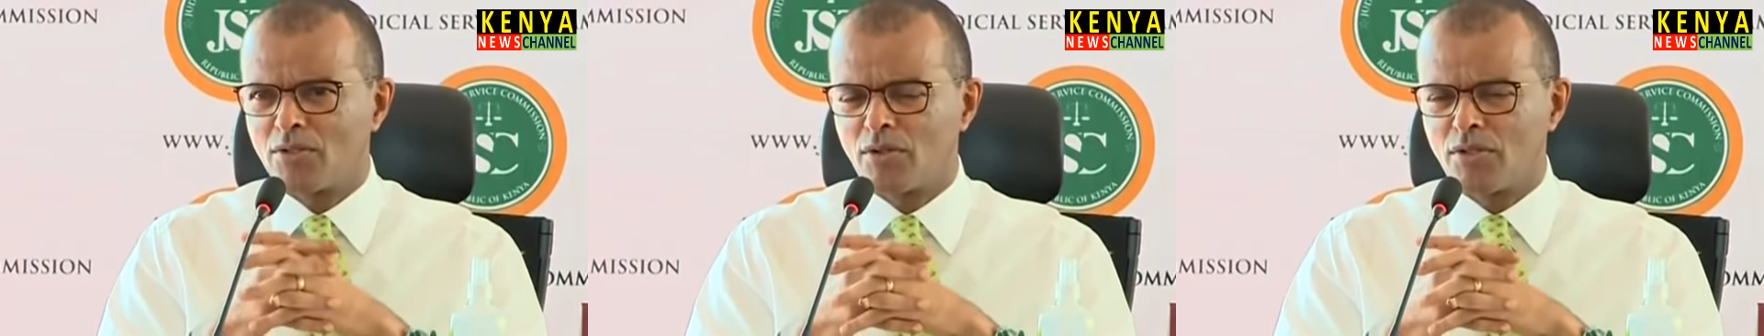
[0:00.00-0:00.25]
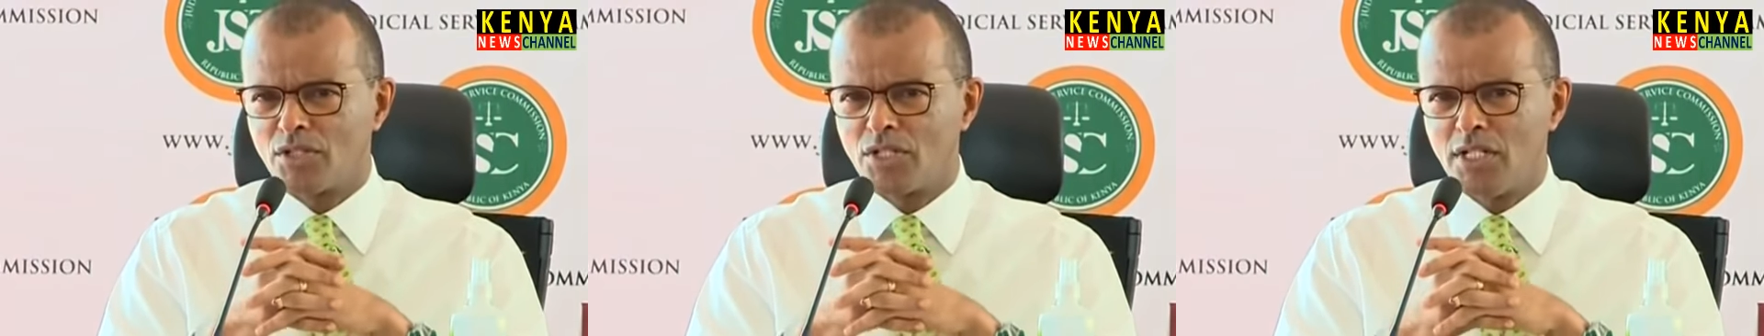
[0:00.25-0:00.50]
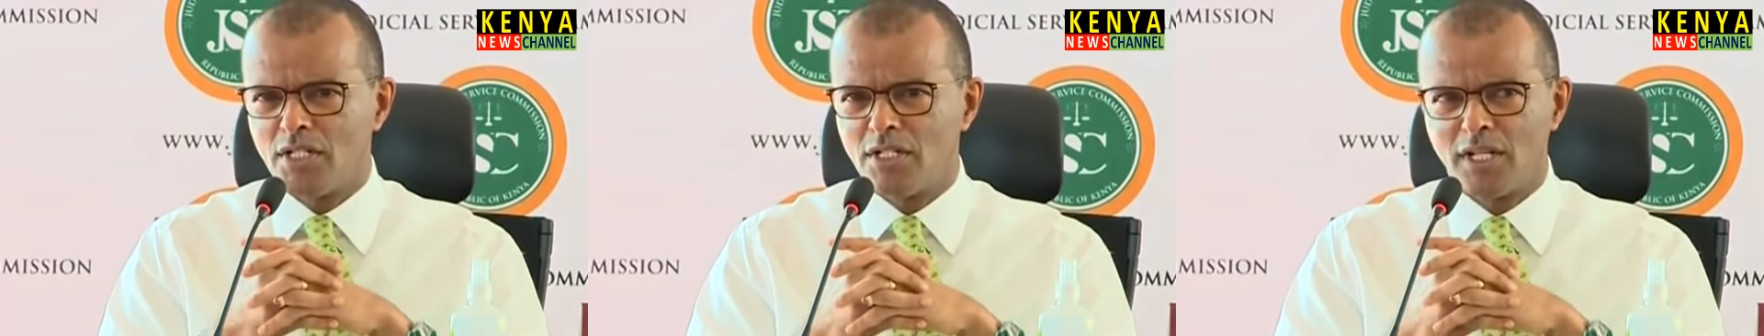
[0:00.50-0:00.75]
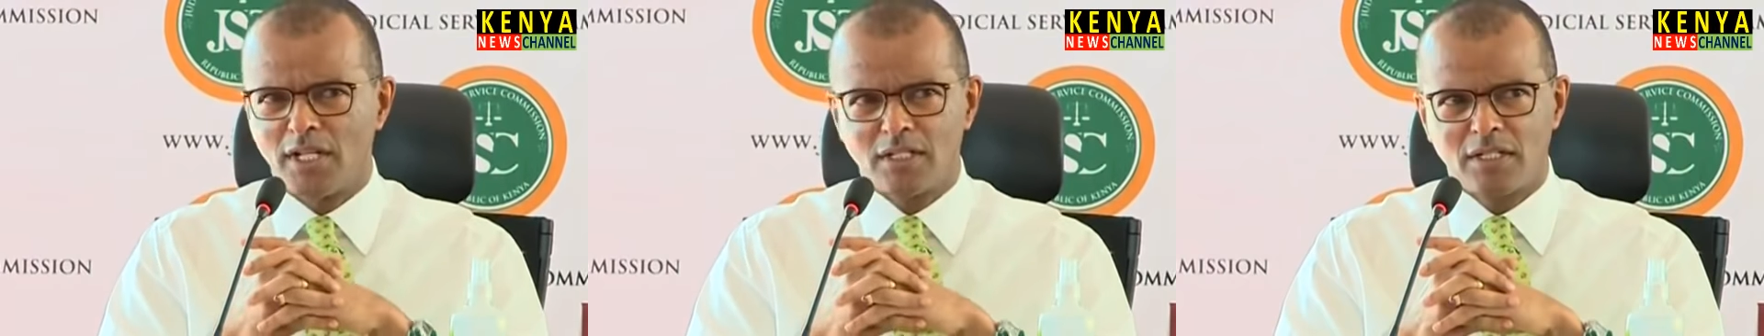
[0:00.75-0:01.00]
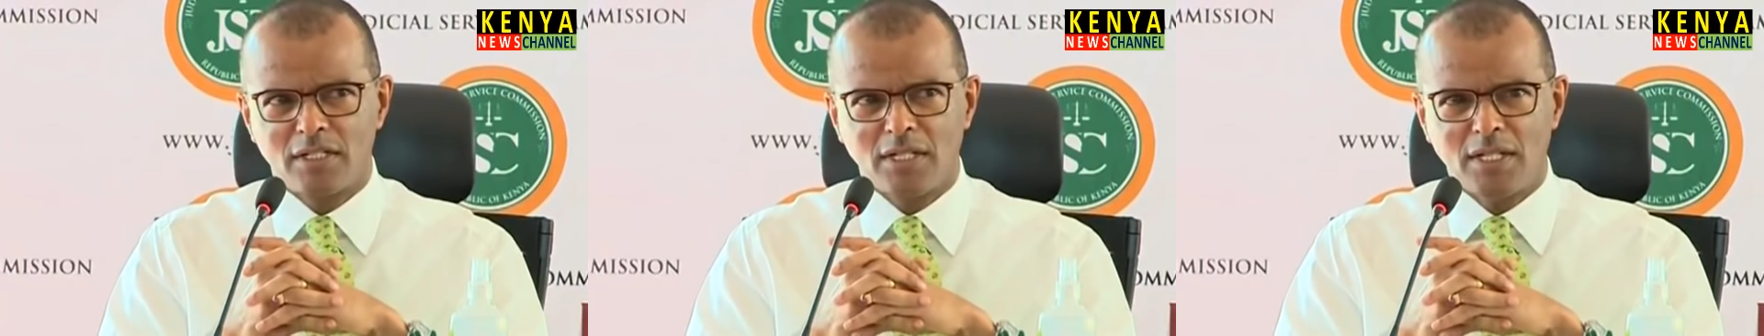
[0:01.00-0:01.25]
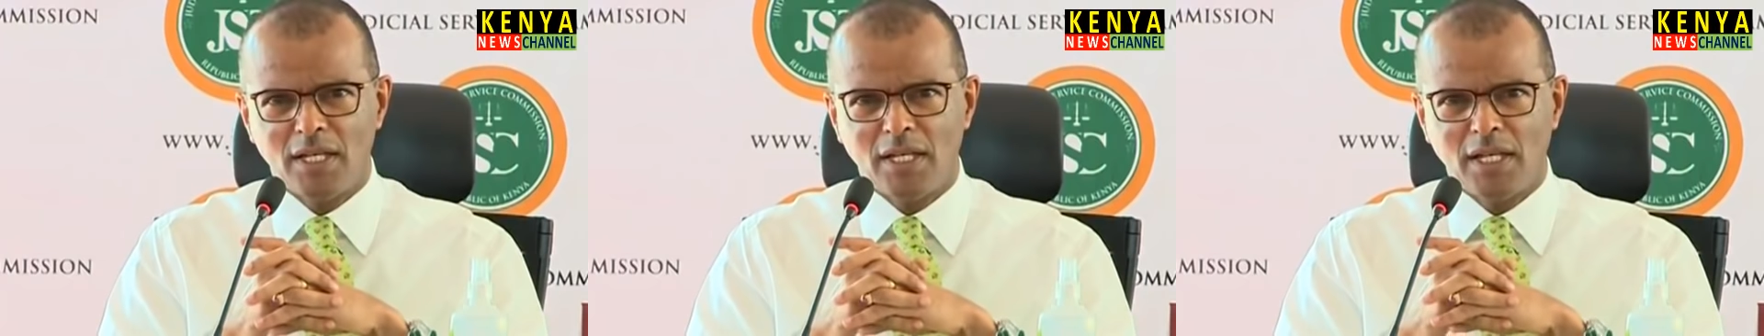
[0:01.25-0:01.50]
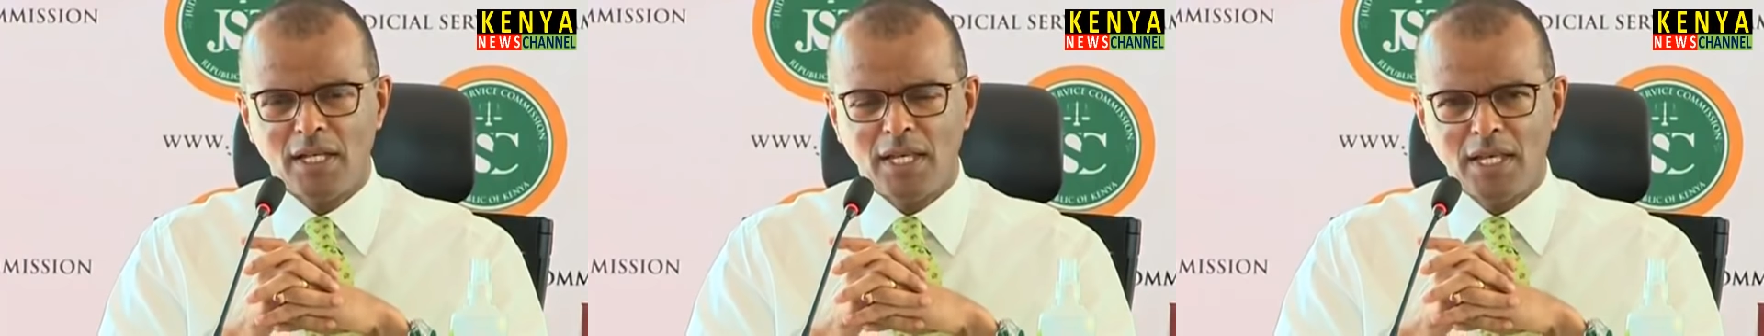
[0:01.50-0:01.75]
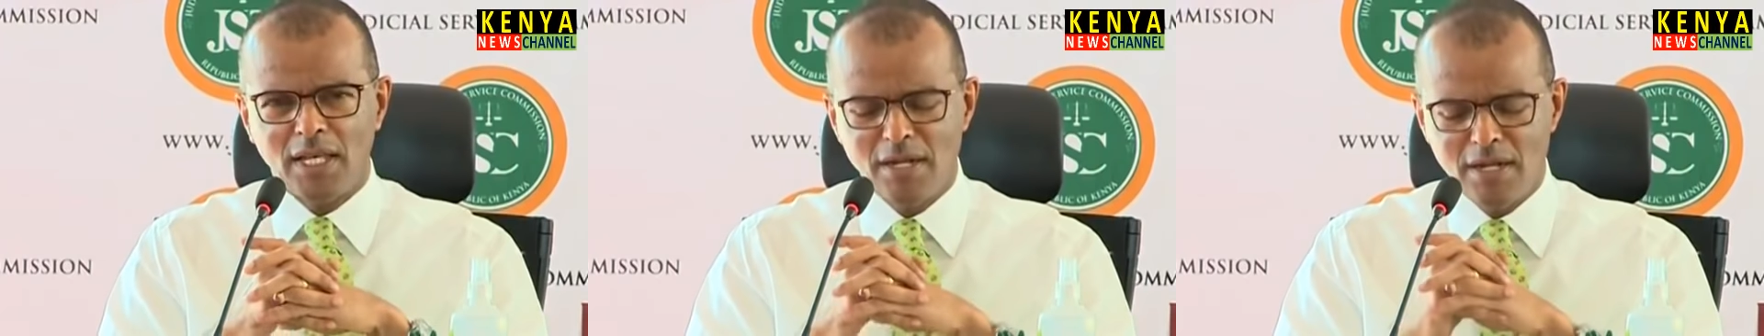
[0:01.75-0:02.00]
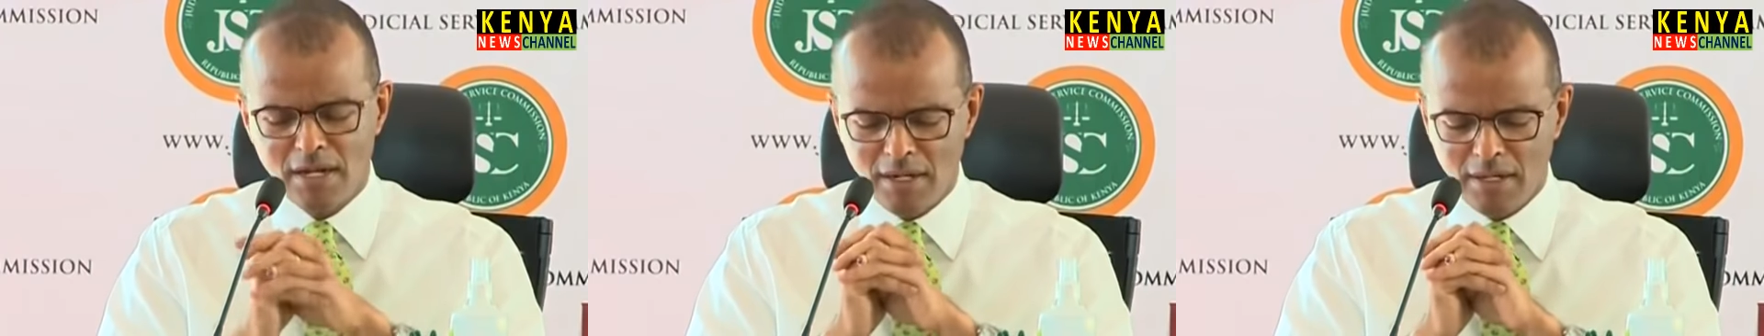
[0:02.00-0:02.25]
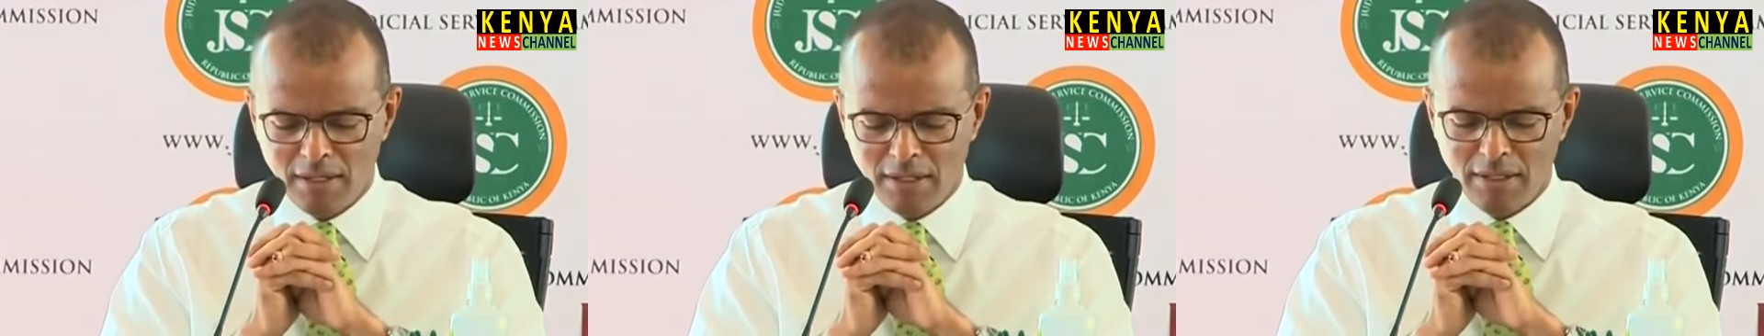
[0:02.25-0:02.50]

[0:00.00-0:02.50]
to concede that in